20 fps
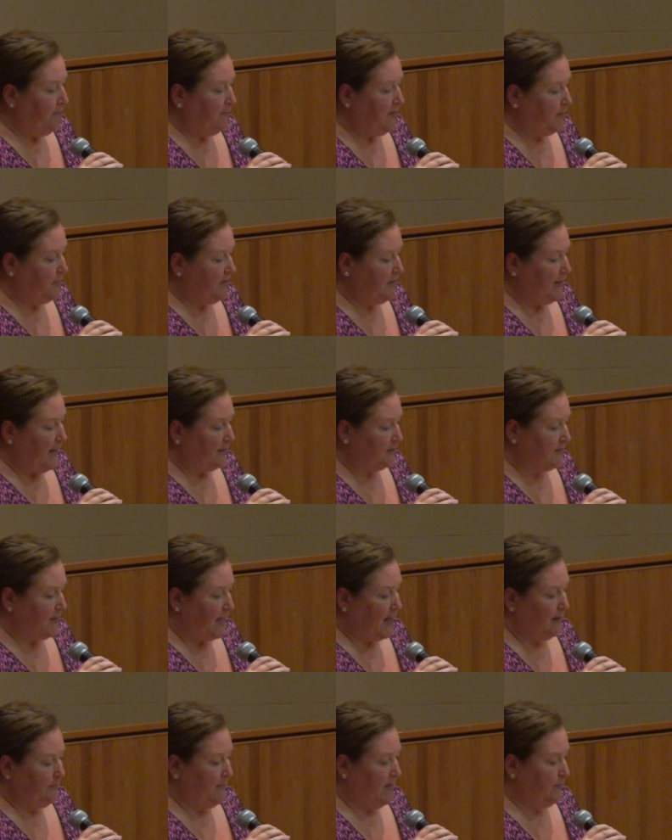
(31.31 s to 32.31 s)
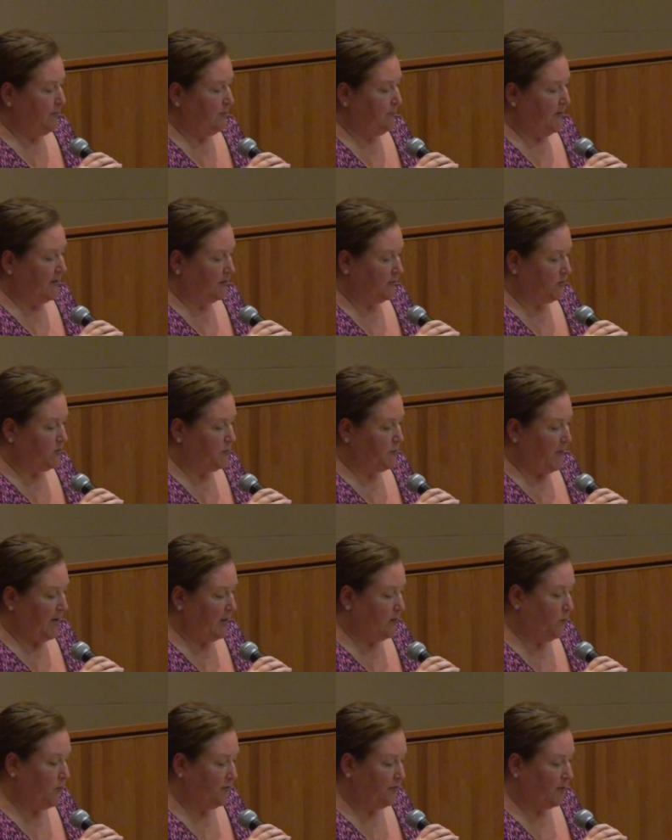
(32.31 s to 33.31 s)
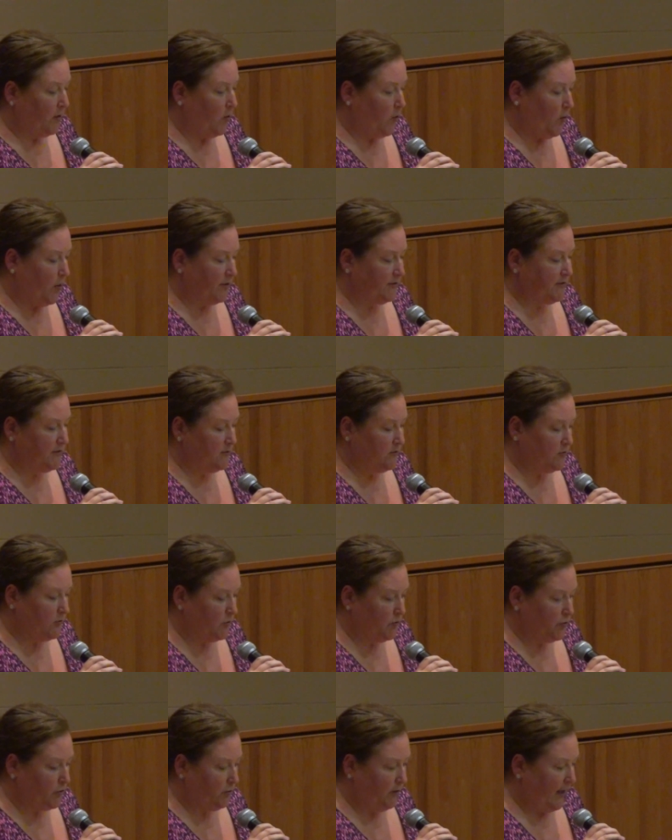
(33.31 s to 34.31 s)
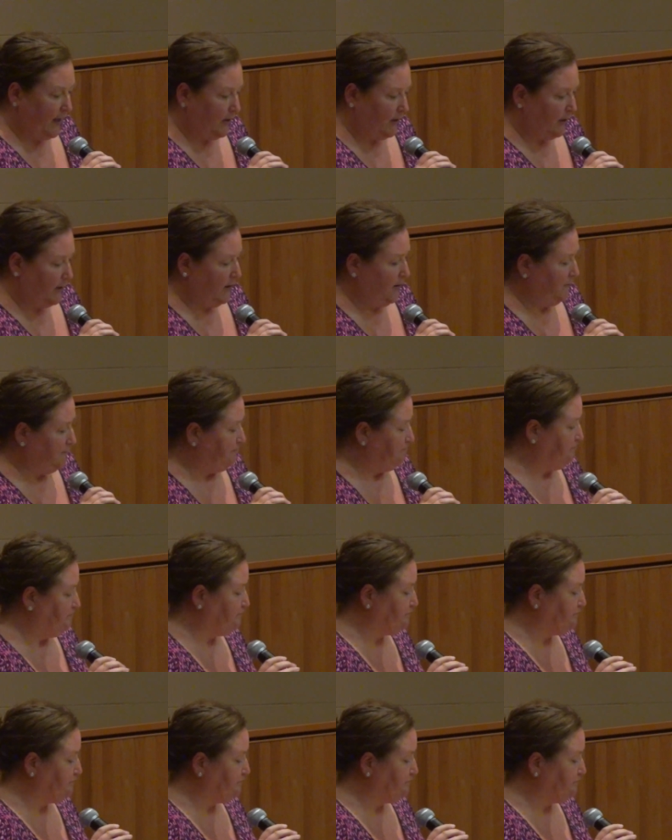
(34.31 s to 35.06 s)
Maybe that time may be better spent with a course in social etiquette.